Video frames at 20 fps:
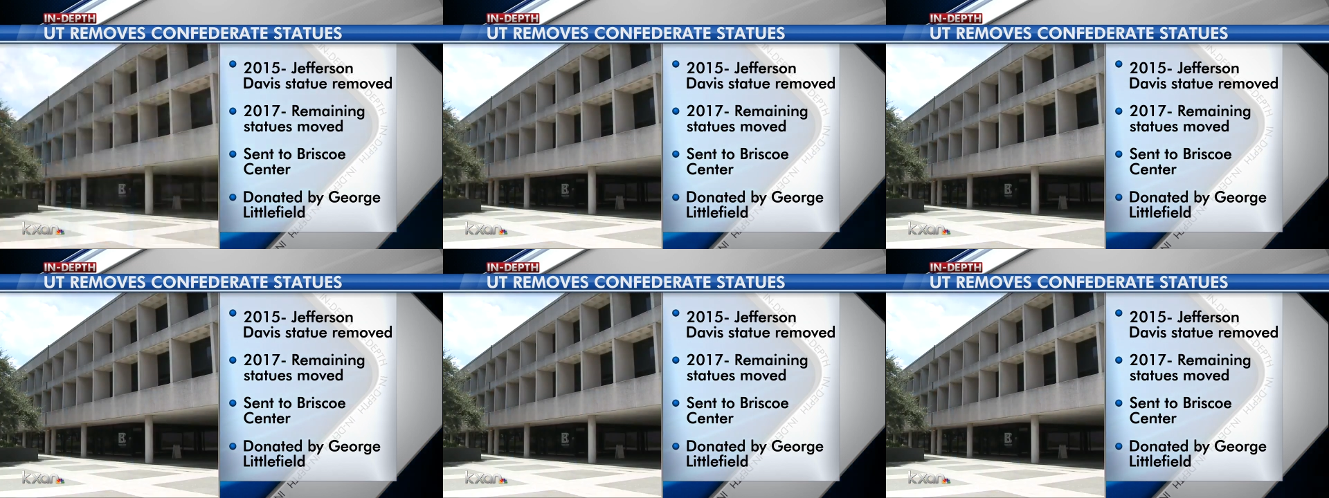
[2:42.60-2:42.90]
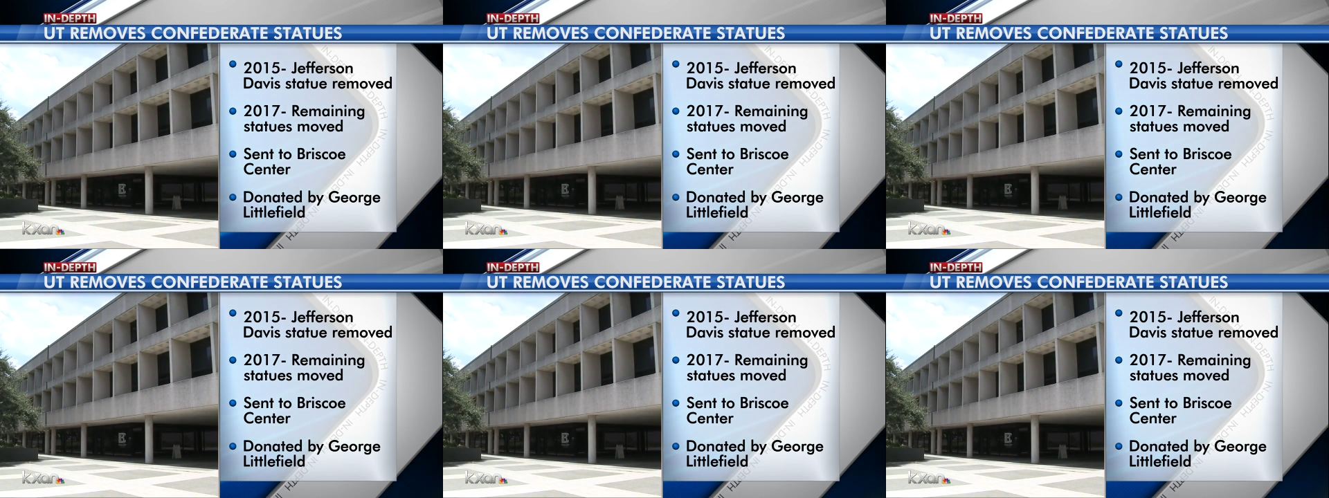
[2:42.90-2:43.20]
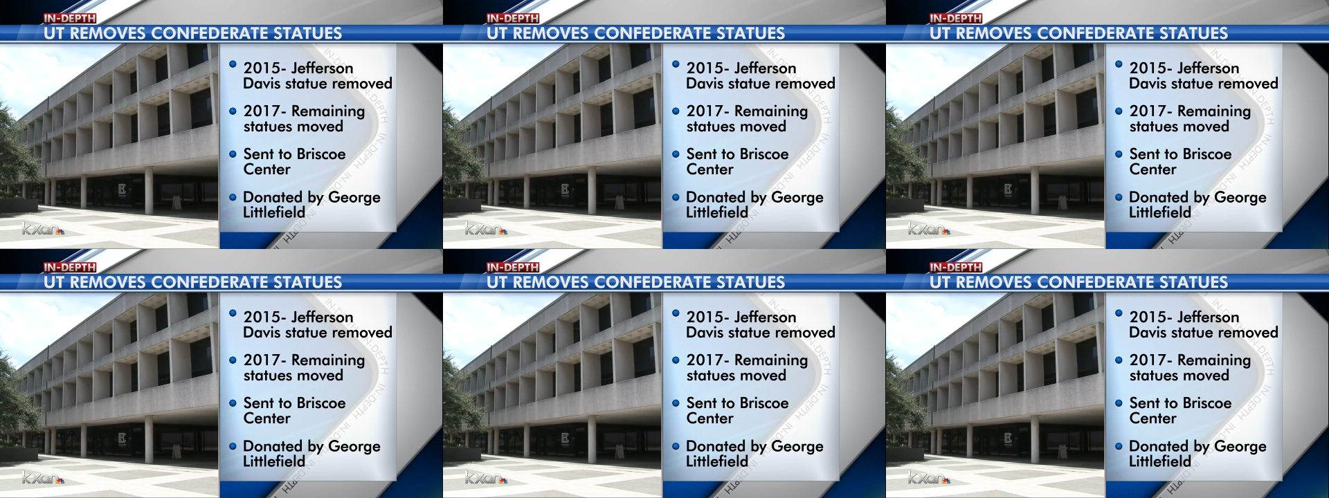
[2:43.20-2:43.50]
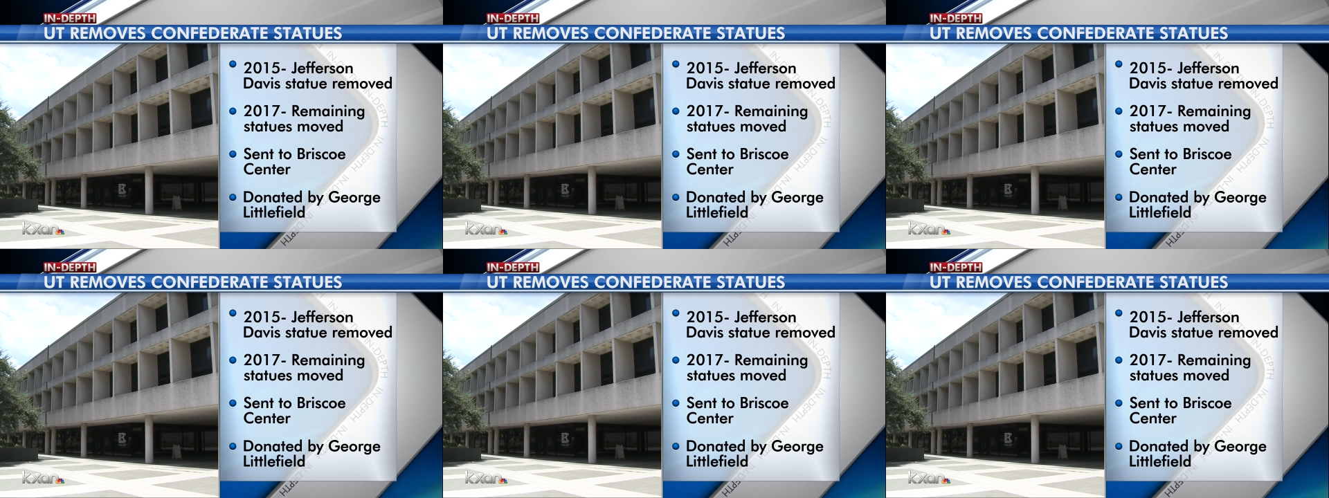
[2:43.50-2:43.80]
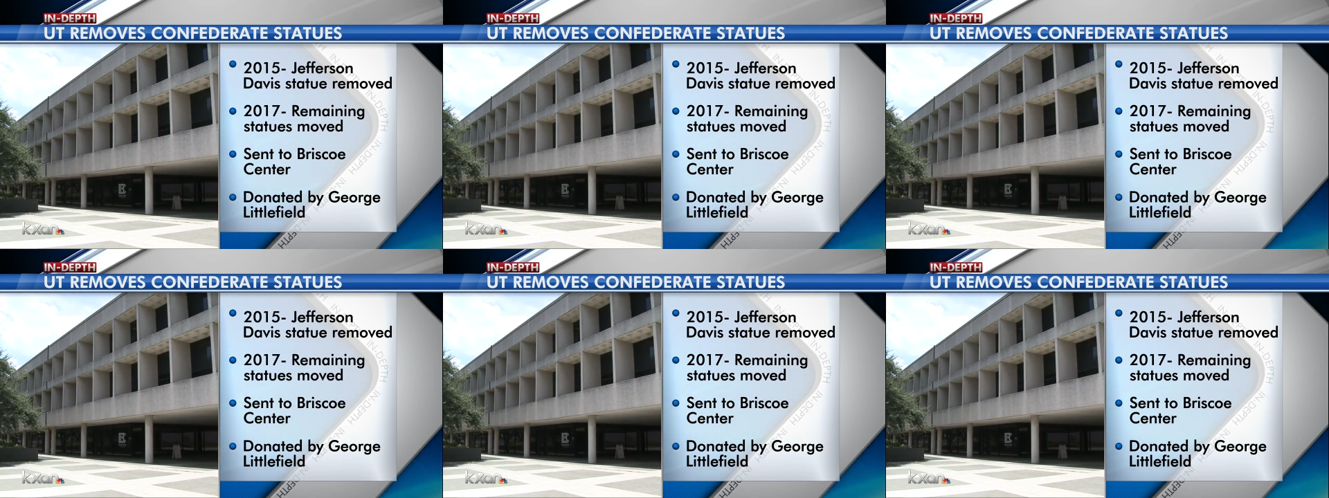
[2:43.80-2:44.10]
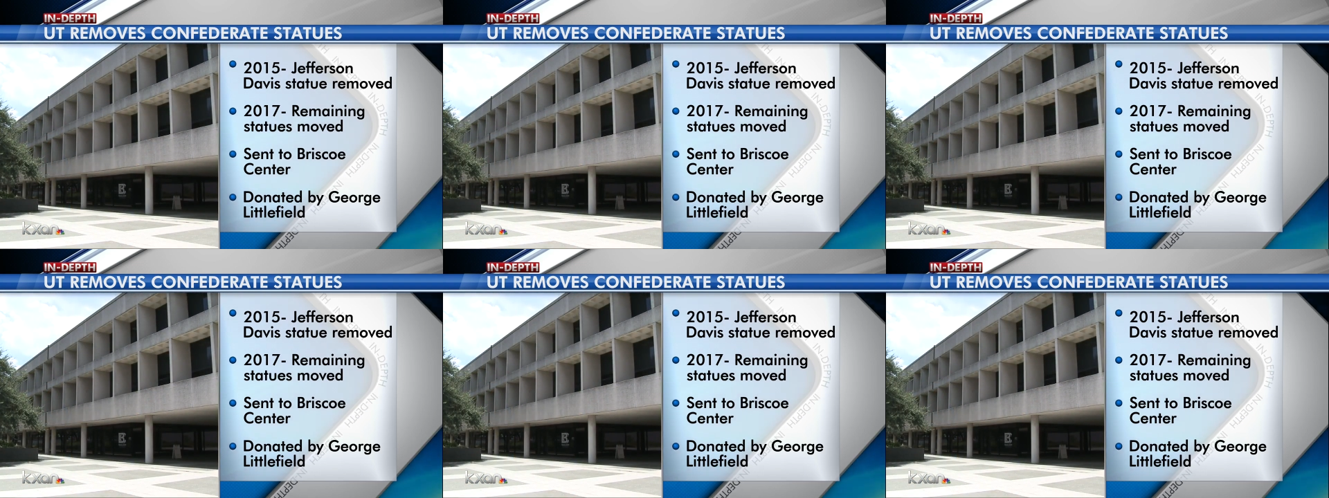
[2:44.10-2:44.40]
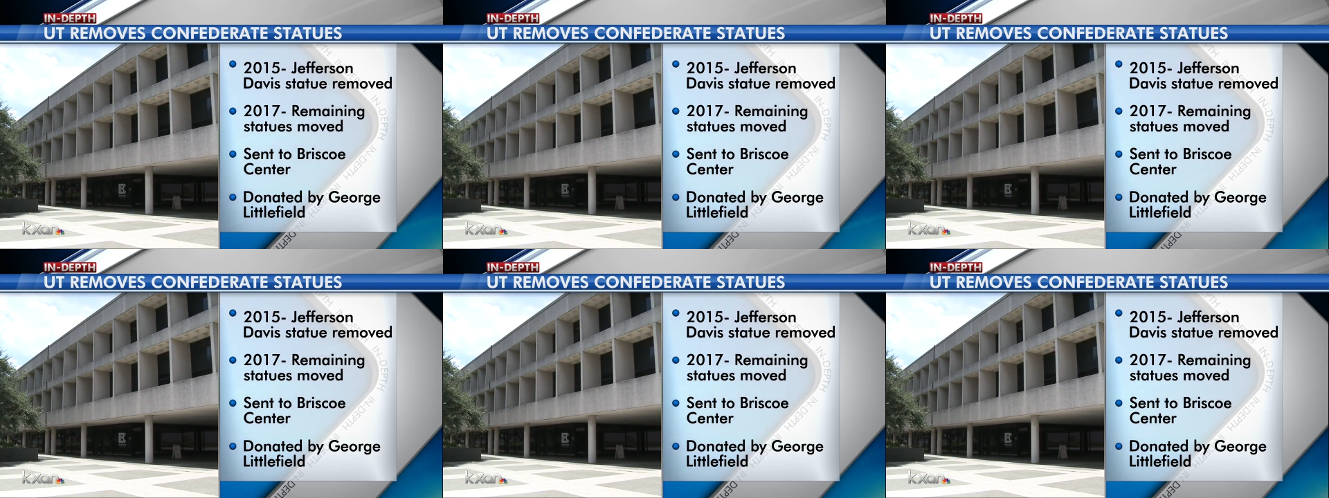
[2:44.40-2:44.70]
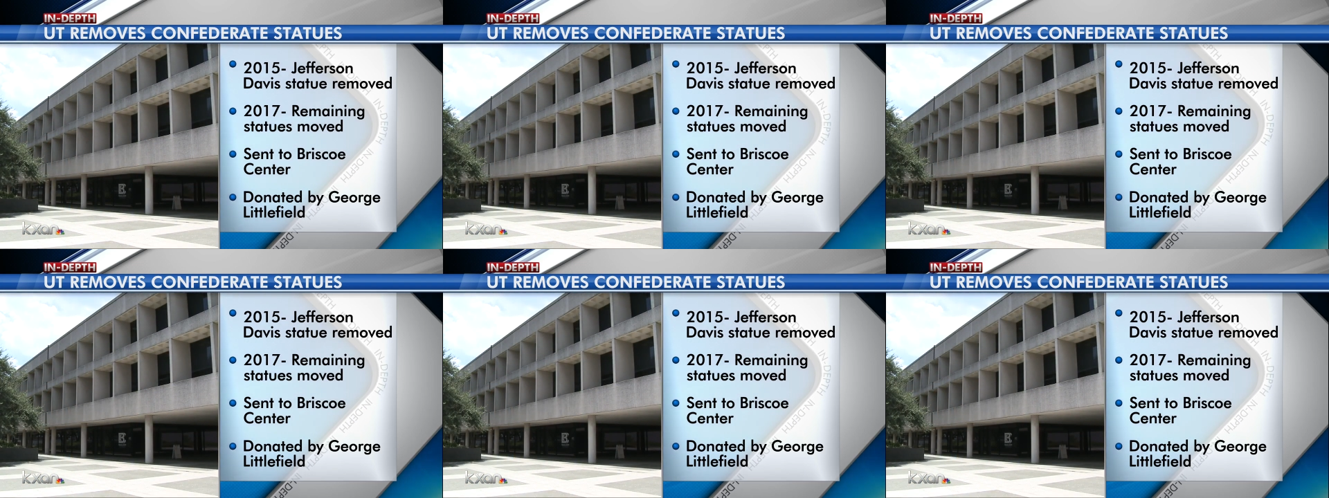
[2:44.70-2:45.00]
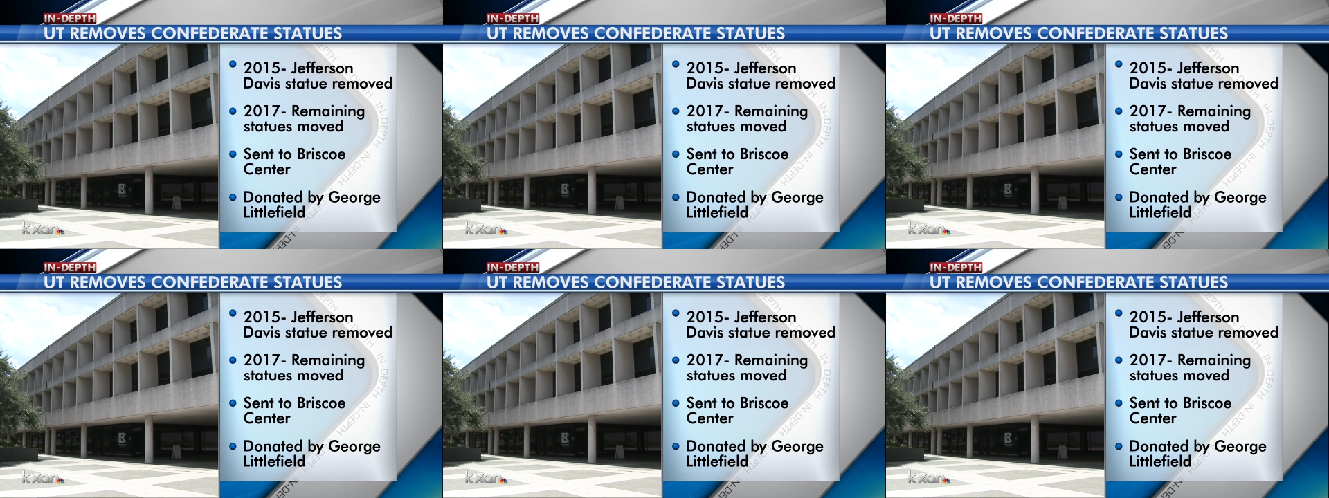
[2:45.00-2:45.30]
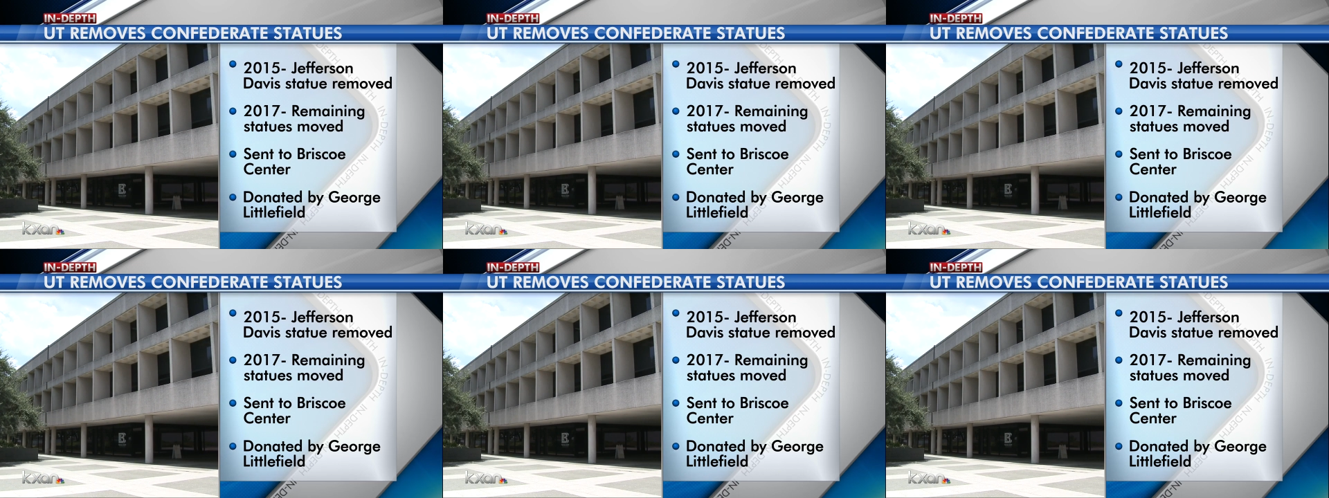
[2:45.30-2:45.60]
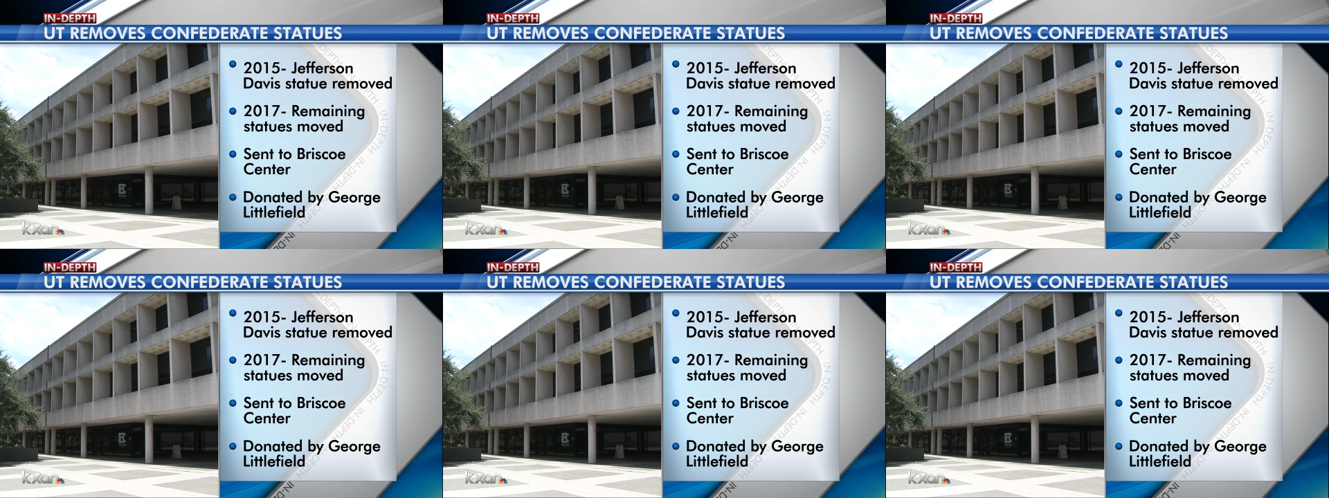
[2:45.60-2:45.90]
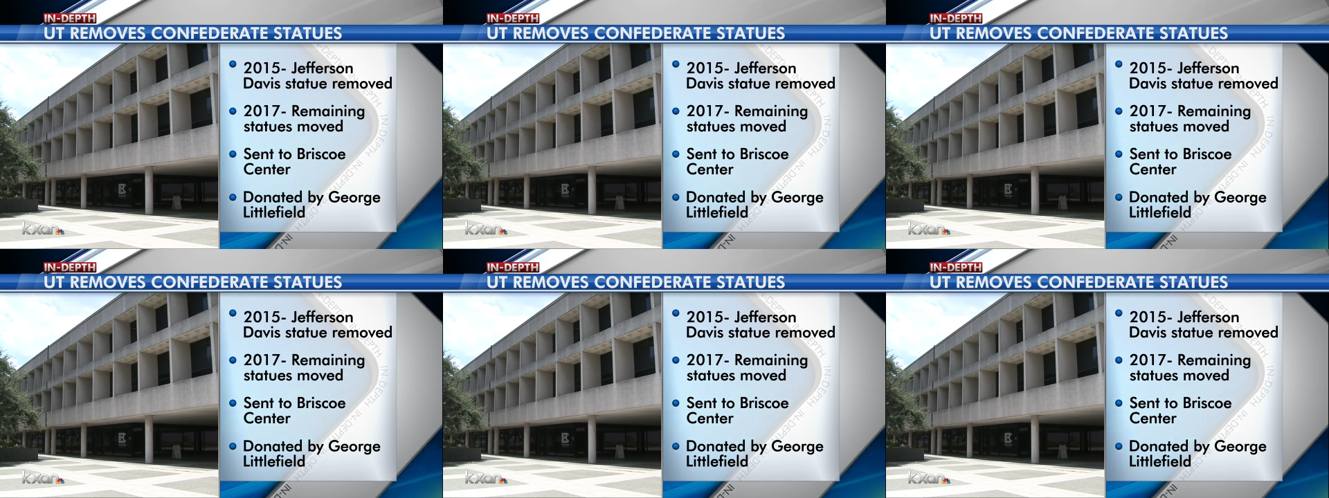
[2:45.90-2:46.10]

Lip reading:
No face is visible, so there are no lips to read.